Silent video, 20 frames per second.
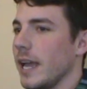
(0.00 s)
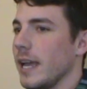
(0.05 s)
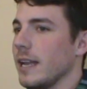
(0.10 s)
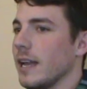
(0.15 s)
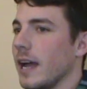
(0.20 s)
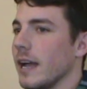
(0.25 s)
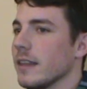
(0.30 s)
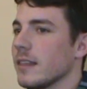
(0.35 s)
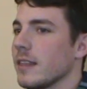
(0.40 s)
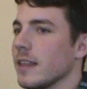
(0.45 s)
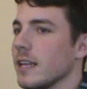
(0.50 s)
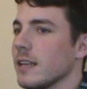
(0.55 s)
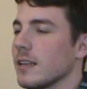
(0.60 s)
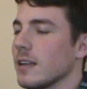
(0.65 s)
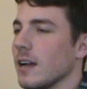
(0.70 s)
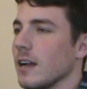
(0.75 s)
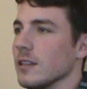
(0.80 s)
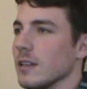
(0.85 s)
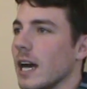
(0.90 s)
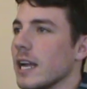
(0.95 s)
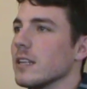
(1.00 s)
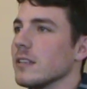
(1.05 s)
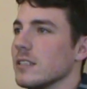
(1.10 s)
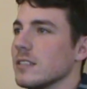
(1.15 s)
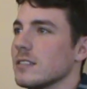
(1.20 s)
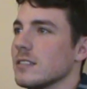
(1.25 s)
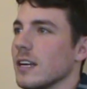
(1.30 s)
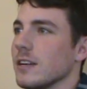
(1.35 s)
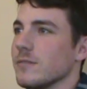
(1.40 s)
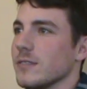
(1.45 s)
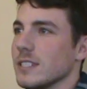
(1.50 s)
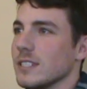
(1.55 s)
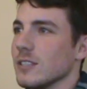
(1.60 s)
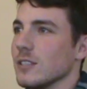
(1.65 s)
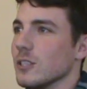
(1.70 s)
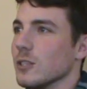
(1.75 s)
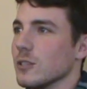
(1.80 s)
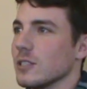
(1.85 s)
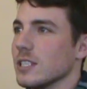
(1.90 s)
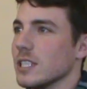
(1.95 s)
and I think a lot of this stuff is a
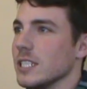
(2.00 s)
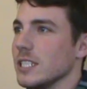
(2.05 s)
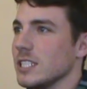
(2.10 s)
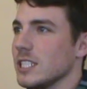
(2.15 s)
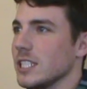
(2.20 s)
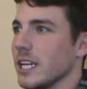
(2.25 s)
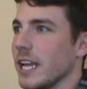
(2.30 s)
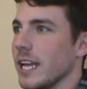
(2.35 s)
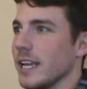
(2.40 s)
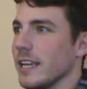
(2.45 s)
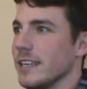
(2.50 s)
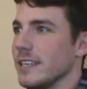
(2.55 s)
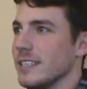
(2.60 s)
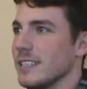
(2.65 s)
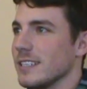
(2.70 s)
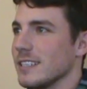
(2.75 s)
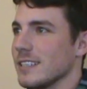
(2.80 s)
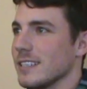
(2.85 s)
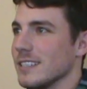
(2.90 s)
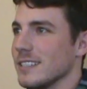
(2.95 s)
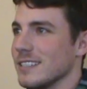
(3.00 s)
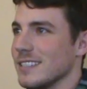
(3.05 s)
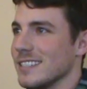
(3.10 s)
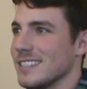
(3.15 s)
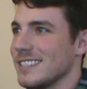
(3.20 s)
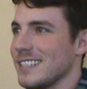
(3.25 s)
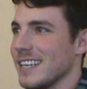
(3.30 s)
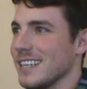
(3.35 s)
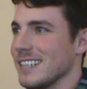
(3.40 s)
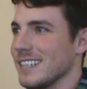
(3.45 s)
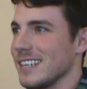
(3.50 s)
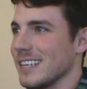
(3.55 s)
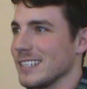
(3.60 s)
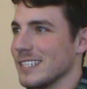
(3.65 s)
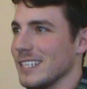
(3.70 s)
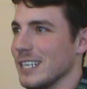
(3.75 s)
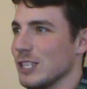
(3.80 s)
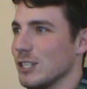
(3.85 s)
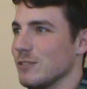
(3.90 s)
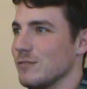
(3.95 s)
little cliche. The, the standing on
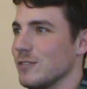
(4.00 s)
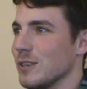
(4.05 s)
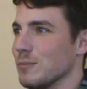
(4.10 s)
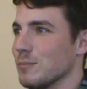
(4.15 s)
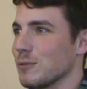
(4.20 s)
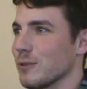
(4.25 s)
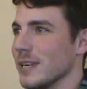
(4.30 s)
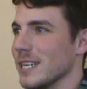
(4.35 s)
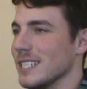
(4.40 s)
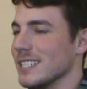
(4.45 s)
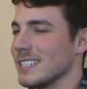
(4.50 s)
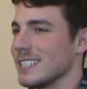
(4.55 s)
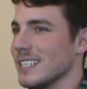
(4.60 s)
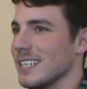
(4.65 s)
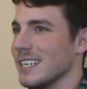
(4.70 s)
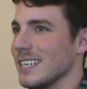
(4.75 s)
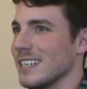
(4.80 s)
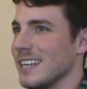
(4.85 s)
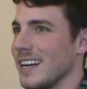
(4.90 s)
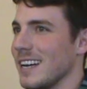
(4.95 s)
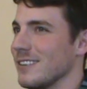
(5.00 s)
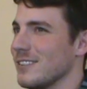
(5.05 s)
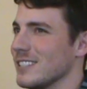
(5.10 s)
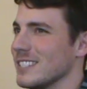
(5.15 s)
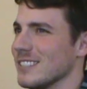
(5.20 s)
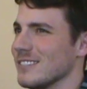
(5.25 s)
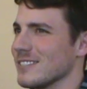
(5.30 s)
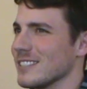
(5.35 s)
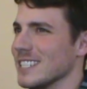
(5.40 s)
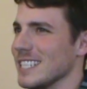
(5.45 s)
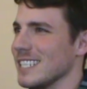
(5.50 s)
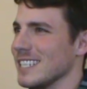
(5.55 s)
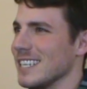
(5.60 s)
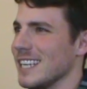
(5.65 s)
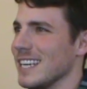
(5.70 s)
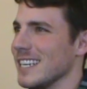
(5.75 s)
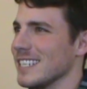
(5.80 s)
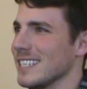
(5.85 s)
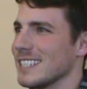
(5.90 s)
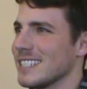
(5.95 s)
the yellow footprints. Uh, I wasn't really
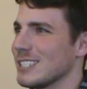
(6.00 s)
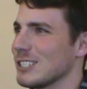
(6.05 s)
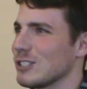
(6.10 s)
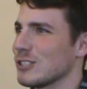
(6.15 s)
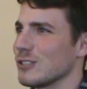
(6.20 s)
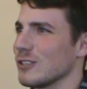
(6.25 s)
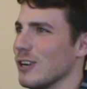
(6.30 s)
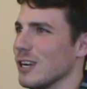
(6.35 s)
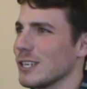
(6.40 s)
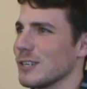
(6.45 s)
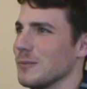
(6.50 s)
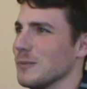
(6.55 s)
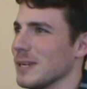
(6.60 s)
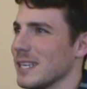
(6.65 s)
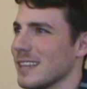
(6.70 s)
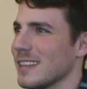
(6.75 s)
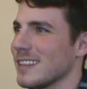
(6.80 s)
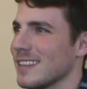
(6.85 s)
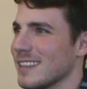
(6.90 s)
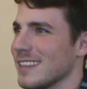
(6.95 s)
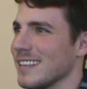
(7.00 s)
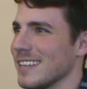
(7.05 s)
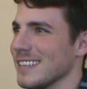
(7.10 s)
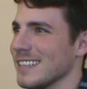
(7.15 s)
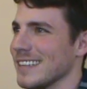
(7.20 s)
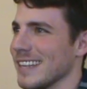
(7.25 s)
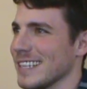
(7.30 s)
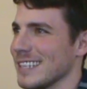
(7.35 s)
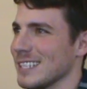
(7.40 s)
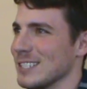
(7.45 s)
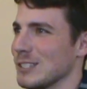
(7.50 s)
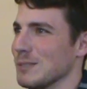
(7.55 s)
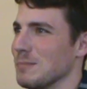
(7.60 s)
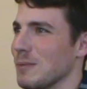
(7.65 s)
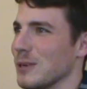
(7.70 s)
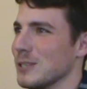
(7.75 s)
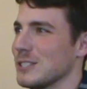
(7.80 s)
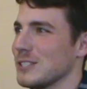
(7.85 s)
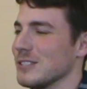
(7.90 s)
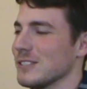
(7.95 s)
like struck with like this
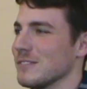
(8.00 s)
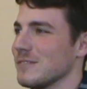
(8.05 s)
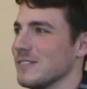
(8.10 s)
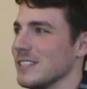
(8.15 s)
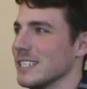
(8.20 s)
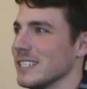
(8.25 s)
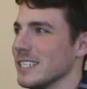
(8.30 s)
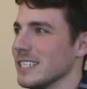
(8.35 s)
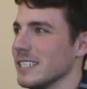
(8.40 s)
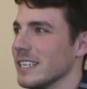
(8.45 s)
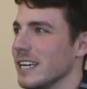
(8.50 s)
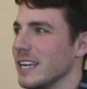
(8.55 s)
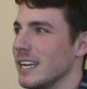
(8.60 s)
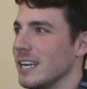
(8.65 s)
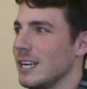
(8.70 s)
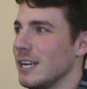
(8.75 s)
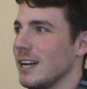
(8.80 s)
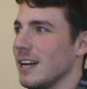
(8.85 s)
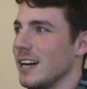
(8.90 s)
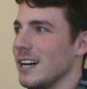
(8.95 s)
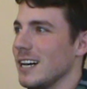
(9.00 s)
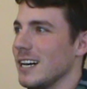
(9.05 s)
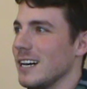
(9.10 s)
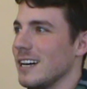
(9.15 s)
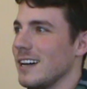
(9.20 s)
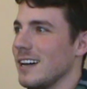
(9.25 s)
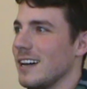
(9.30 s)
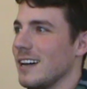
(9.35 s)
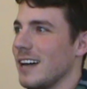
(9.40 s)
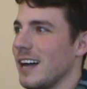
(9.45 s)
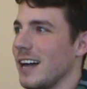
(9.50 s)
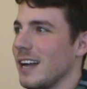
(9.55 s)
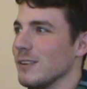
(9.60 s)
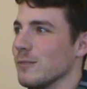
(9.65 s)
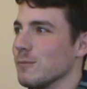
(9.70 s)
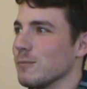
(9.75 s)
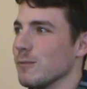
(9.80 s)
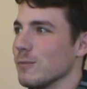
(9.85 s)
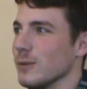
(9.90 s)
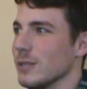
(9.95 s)
emotional feeling. Uh, I
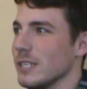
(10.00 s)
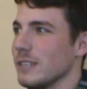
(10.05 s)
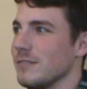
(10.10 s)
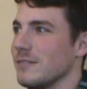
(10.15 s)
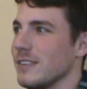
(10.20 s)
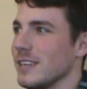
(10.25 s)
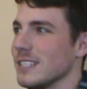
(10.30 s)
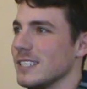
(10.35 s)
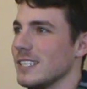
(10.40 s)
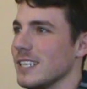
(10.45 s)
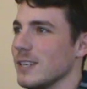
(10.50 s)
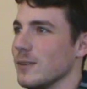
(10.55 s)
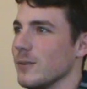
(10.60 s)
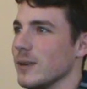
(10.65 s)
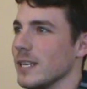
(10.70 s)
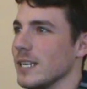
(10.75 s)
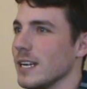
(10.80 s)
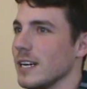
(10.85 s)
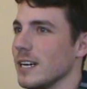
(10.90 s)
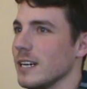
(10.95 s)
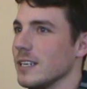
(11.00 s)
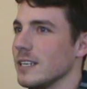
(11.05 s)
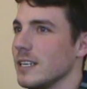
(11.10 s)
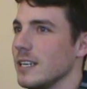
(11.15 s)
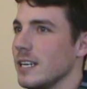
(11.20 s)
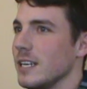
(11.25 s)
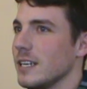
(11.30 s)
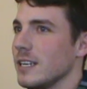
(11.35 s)
really felt it when. Uh,